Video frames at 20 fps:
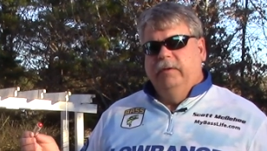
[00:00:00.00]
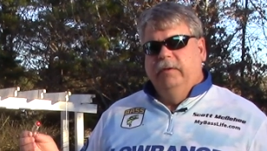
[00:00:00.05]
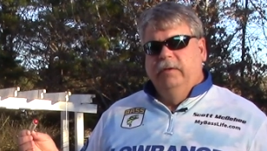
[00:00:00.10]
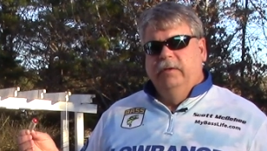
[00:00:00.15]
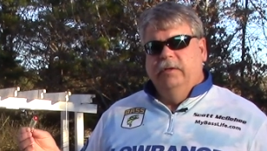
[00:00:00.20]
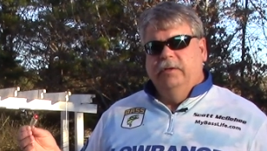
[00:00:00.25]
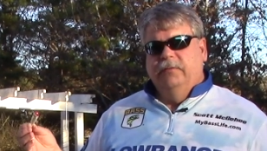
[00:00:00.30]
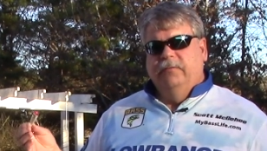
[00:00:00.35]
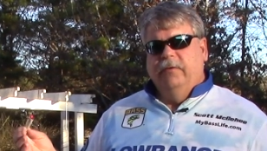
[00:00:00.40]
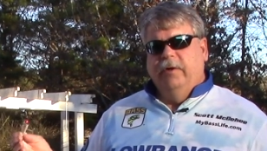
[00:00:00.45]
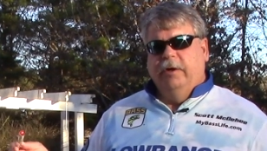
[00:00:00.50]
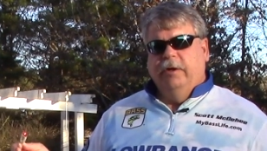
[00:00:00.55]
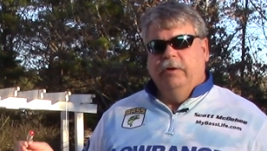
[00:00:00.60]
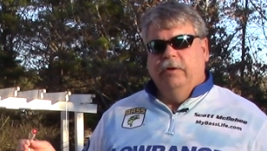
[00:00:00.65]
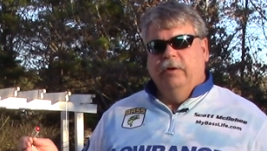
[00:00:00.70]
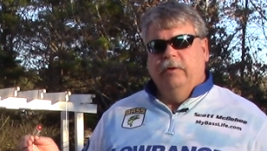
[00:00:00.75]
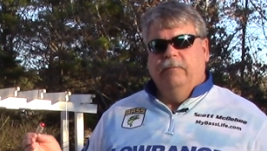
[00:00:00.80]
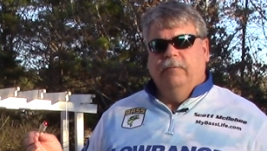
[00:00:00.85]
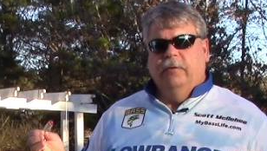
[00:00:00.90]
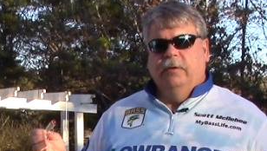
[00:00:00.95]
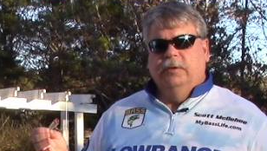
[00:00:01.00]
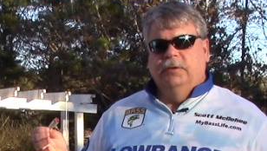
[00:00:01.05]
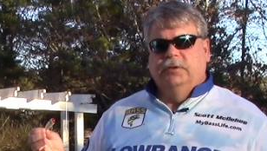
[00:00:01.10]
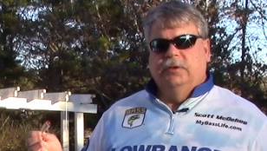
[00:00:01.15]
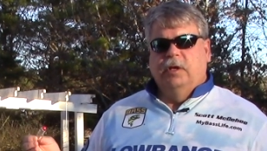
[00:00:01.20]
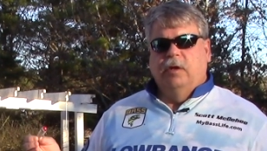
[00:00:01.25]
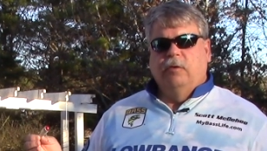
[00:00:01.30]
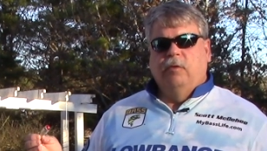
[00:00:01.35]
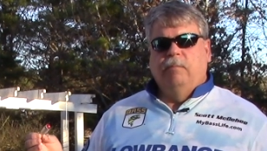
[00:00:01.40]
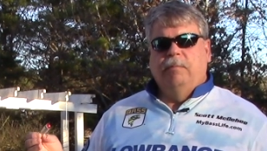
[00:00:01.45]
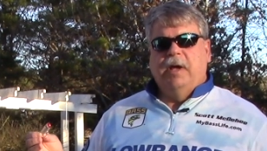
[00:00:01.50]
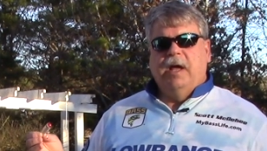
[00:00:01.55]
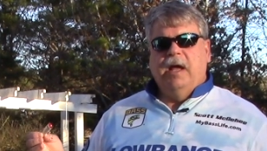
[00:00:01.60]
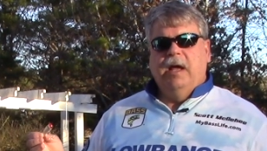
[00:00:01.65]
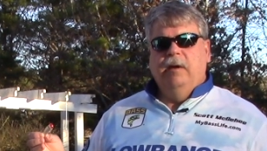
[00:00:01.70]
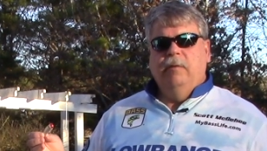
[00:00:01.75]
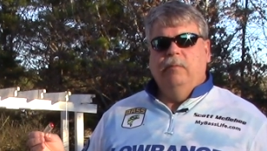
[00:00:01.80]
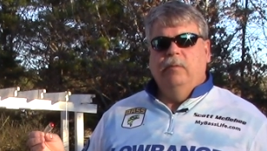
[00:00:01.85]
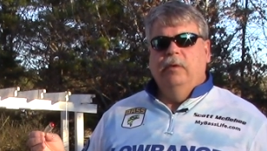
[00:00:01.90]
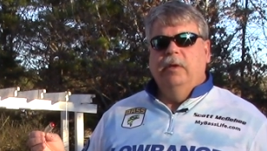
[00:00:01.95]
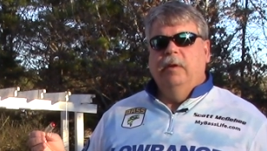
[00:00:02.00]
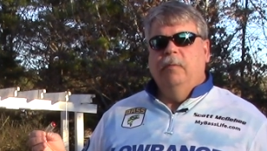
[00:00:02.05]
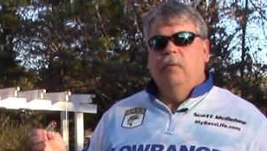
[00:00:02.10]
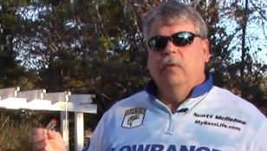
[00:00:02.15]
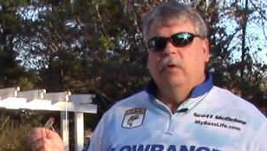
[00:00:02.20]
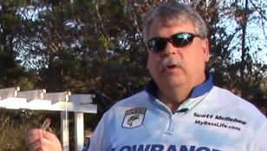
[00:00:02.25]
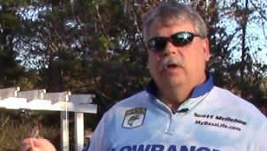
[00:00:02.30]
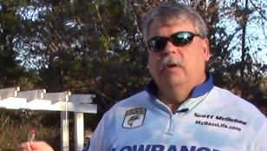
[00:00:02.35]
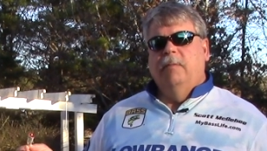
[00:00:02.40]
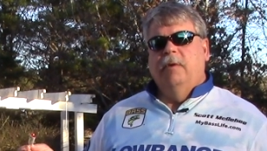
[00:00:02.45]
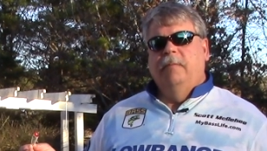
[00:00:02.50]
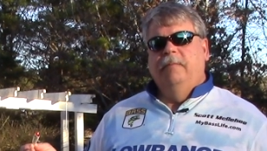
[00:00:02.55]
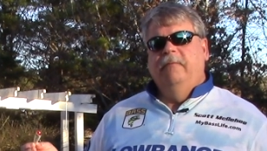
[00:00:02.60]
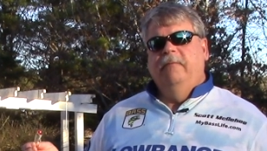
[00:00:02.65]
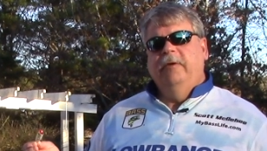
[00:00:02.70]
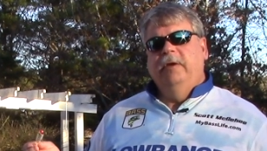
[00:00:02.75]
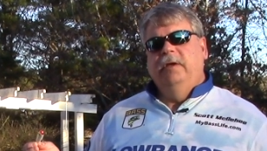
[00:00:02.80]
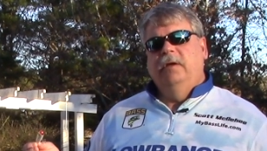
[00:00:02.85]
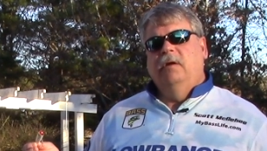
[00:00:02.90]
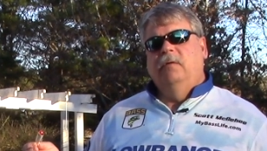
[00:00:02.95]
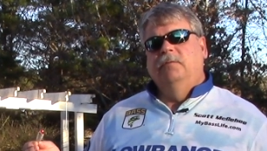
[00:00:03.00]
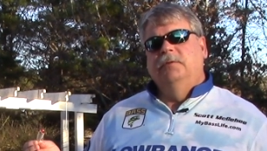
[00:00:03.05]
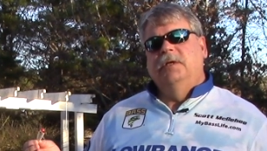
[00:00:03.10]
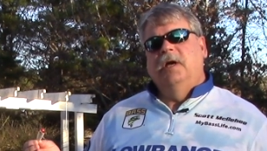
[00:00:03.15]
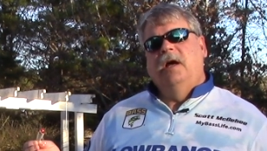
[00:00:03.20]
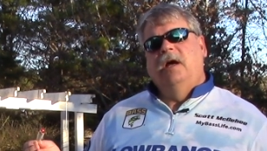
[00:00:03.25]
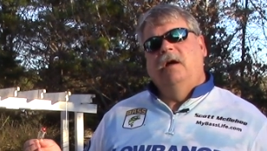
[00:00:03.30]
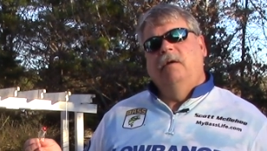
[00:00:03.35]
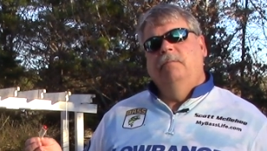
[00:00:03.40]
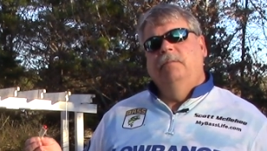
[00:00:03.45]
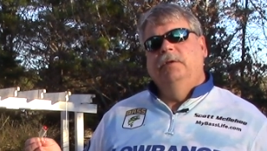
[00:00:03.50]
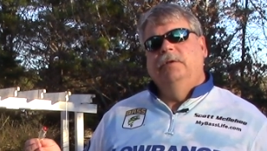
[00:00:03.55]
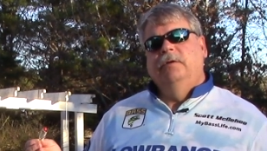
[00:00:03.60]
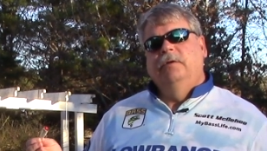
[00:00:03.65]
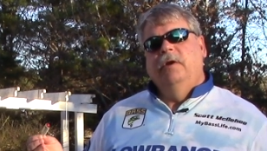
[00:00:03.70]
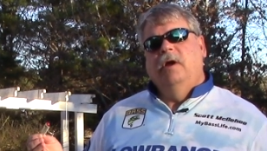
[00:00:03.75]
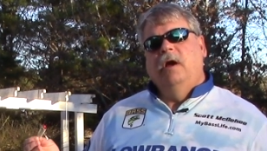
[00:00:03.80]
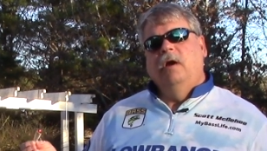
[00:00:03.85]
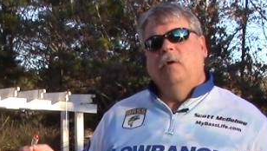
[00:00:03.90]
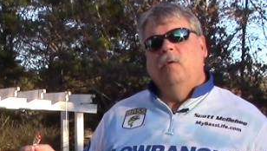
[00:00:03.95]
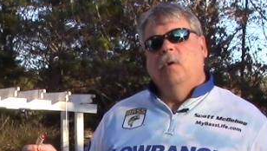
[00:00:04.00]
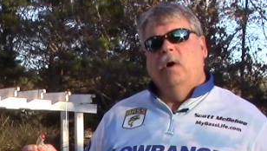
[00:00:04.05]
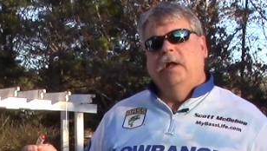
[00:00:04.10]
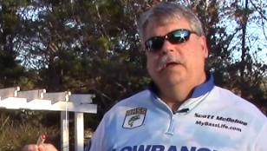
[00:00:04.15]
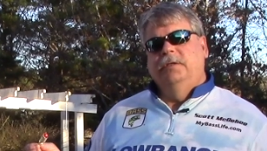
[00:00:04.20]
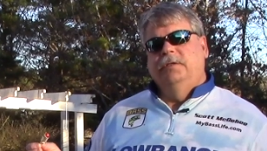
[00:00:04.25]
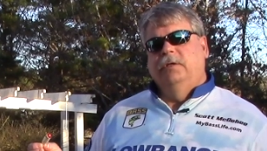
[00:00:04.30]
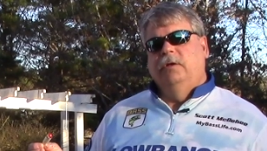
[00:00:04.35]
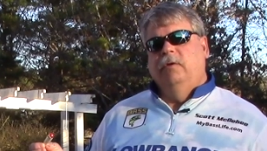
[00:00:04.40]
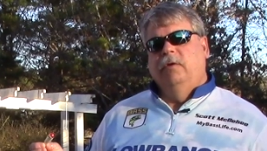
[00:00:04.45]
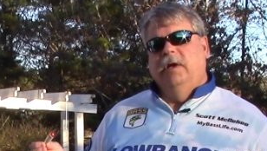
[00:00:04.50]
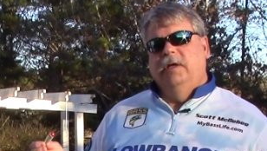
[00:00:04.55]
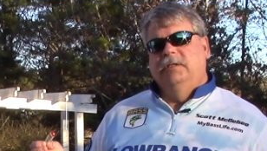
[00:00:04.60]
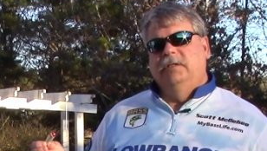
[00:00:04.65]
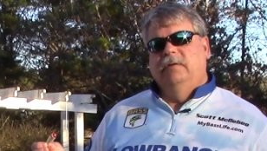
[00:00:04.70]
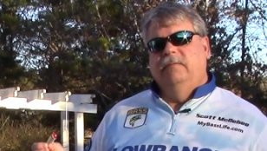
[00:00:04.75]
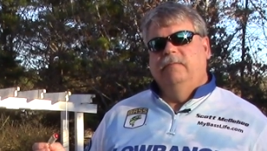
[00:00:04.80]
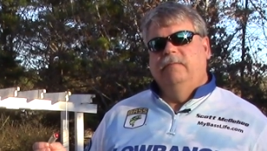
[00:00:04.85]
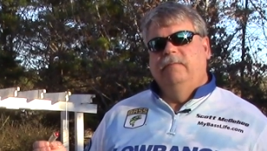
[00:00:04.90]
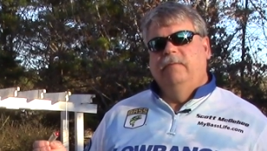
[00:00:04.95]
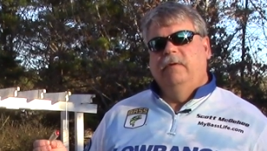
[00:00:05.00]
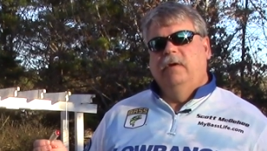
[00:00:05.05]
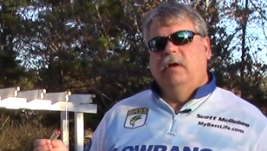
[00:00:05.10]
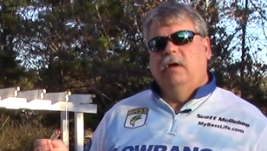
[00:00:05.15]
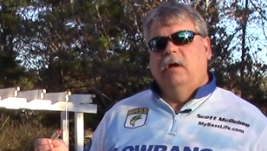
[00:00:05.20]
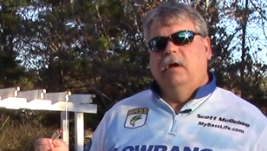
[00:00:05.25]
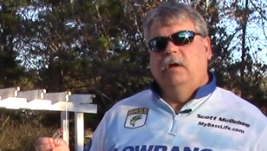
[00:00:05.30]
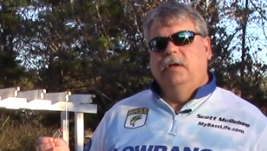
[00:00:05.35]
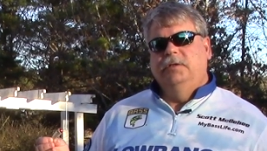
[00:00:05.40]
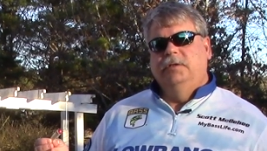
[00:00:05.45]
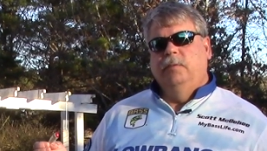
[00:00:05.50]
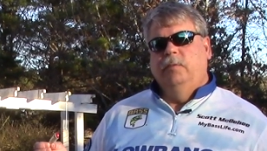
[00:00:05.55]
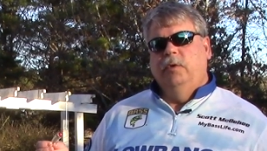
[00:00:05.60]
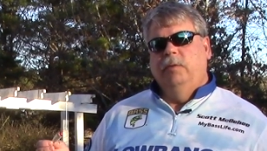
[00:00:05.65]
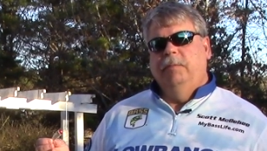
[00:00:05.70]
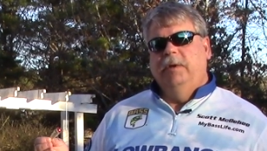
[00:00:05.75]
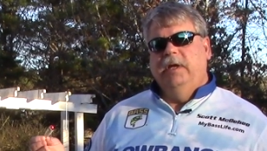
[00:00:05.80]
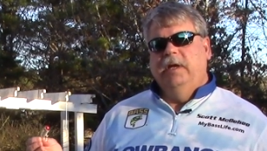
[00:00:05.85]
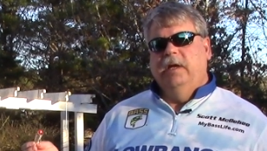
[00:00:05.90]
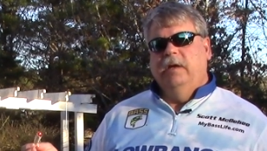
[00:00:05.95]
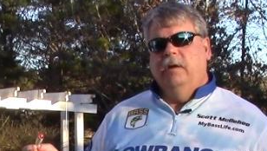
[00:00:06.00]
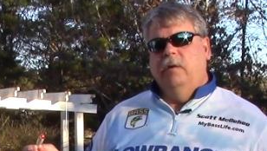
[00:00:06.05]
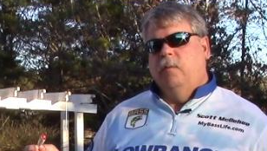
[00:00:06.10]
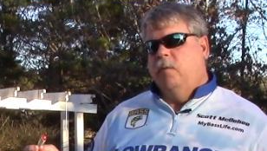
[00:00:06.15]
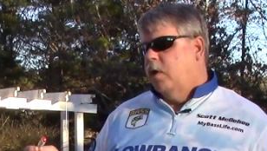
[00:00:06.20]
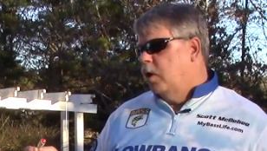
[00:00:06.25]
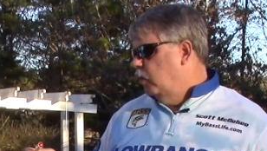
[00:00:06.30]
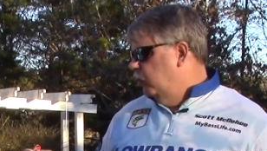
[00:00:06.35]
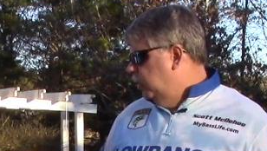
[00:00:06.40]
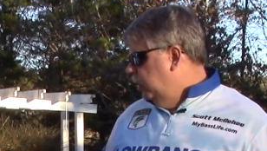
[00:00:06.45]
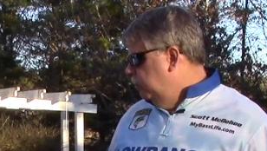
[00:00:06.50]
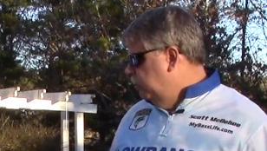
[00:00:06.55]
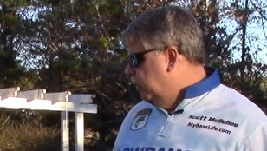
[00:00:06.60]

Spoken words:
It's very good for a subtle bite when they want to come up and feed on top, but they're not quite as aggressive as it would be hitting a walking